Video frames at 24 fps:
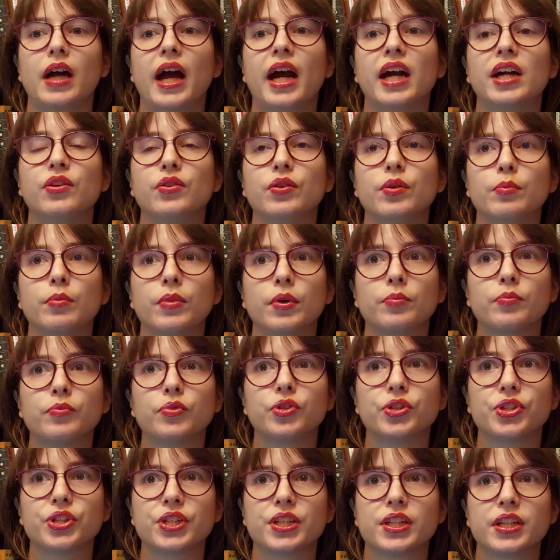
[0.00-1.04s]
I
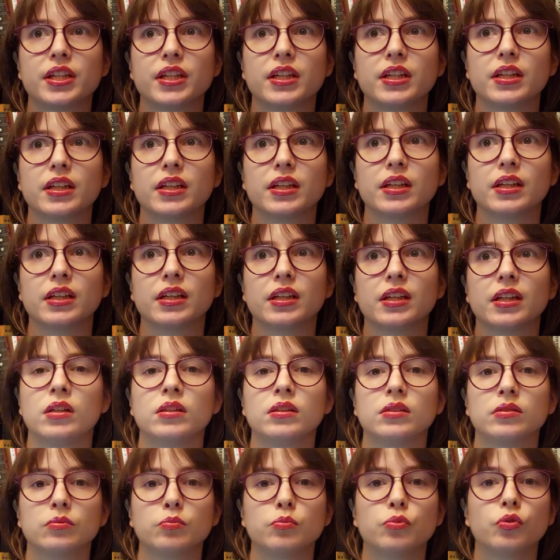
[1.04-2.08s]
remember seeing
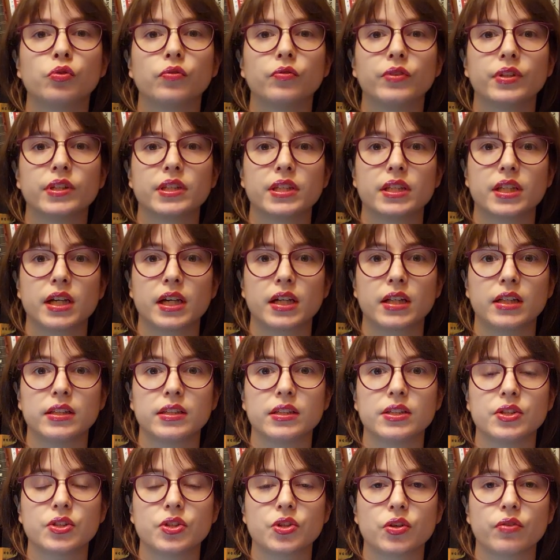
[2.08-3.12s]
the movie
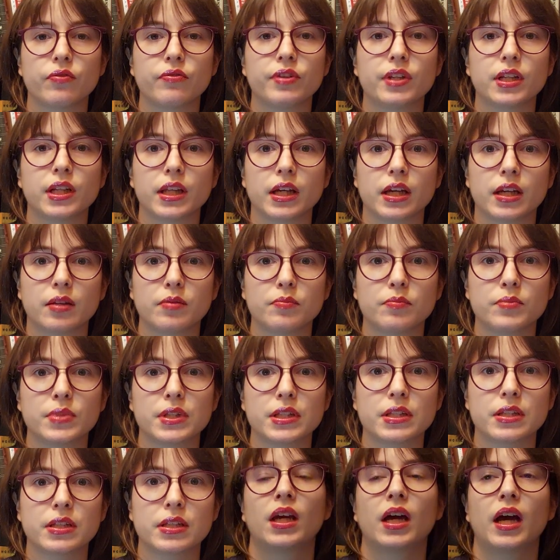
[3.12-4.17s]
Silence of the Lambs.
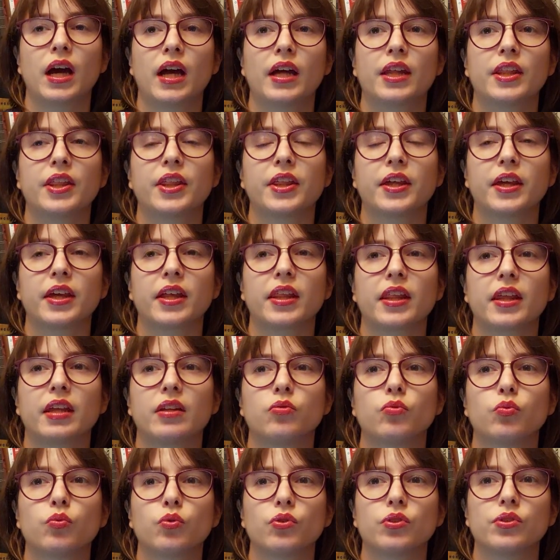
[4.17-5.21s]
I think
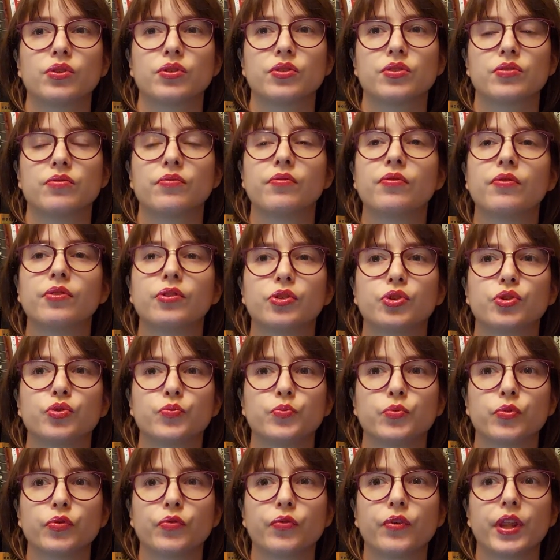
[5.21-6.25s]
that was the
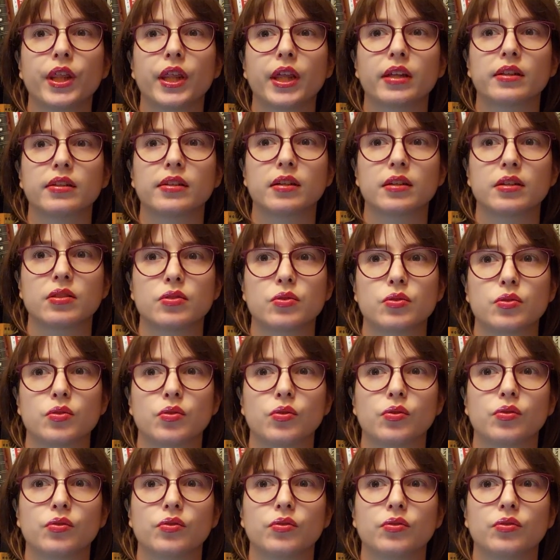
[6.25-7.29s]
first movie that I
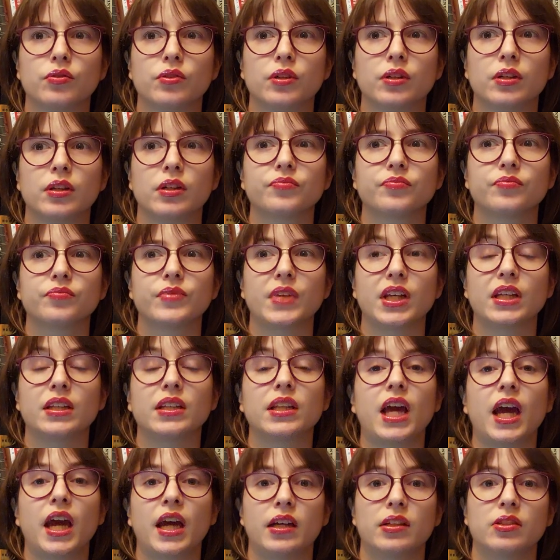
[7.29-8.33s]
saw and
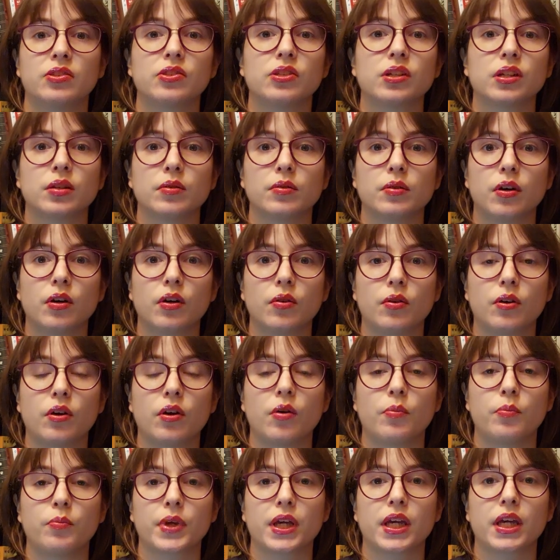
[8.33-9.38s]
Anthony
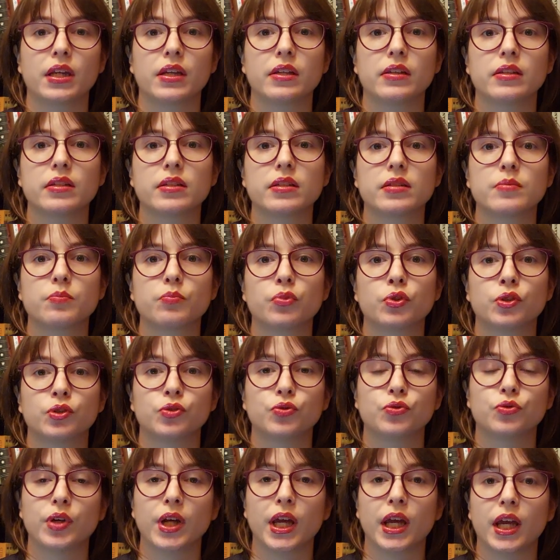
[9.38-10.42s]
Hopkins
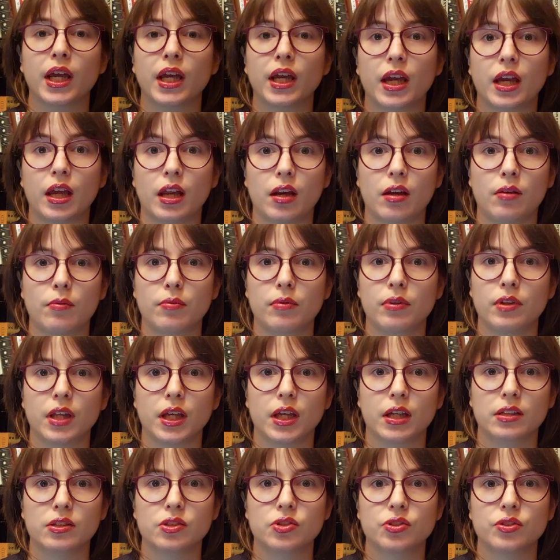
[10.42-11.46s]
portraying Hannibal
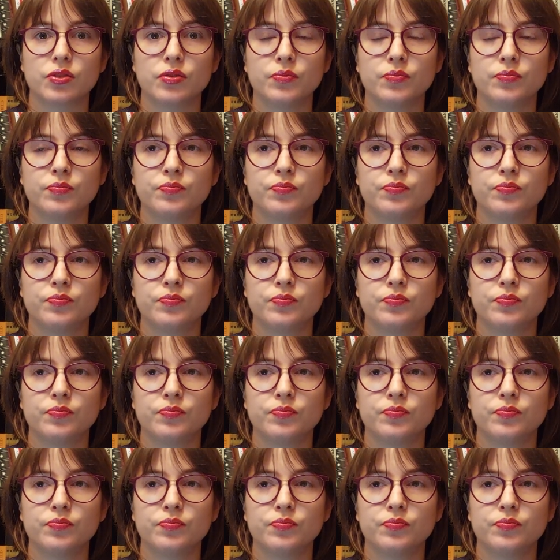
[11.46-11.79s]
Lecter.